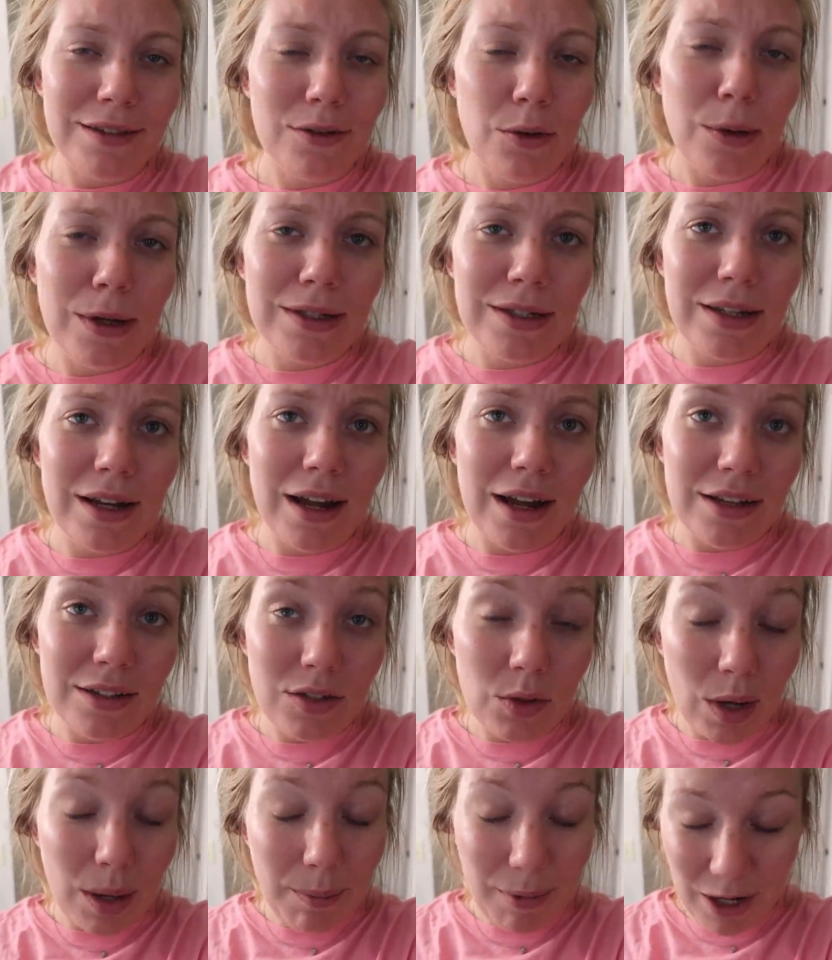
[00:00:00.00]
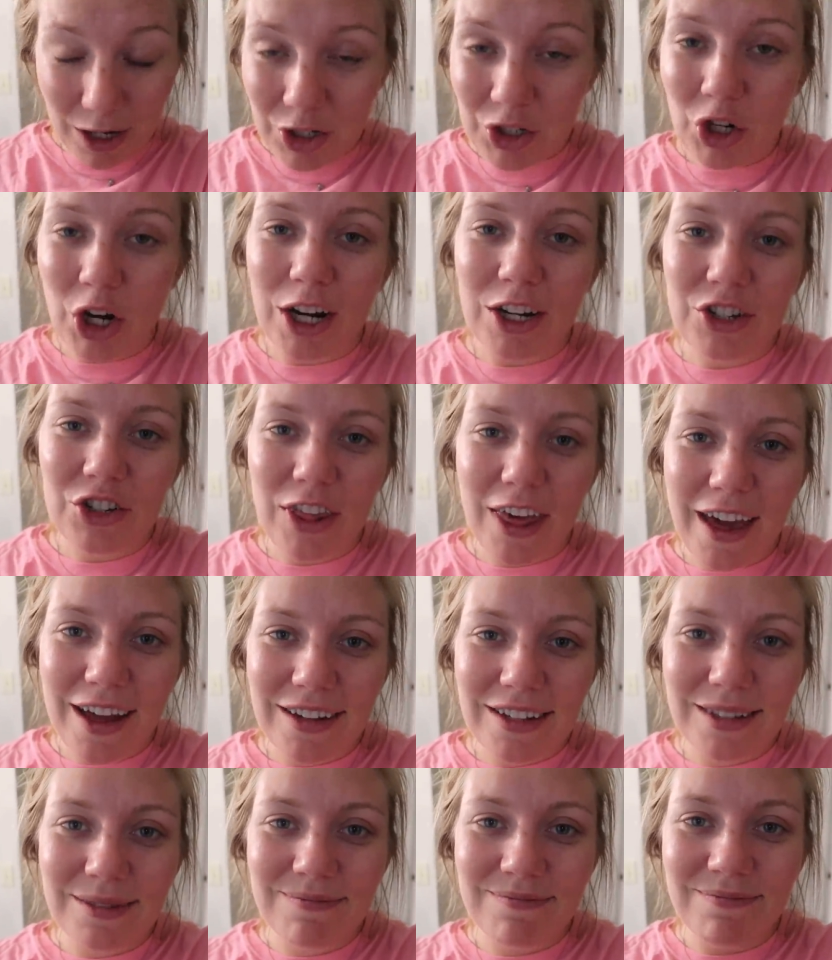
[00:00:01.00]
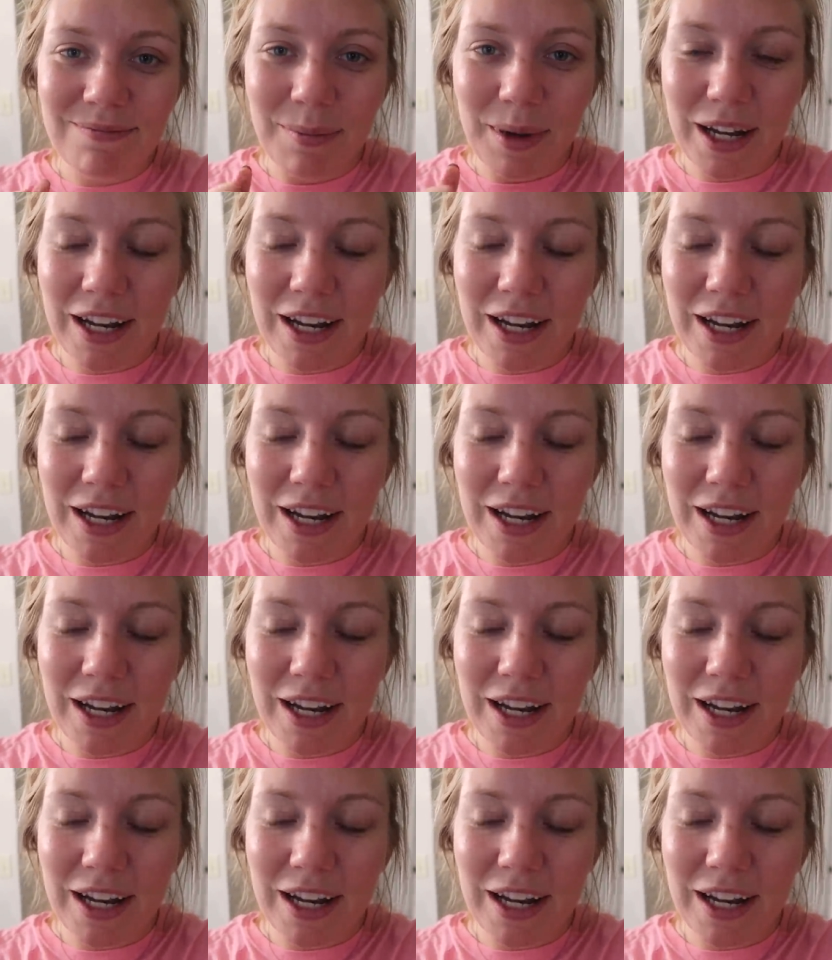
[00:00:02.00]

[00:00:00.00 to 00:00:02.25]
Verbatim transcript: is going to die, so I better charge that.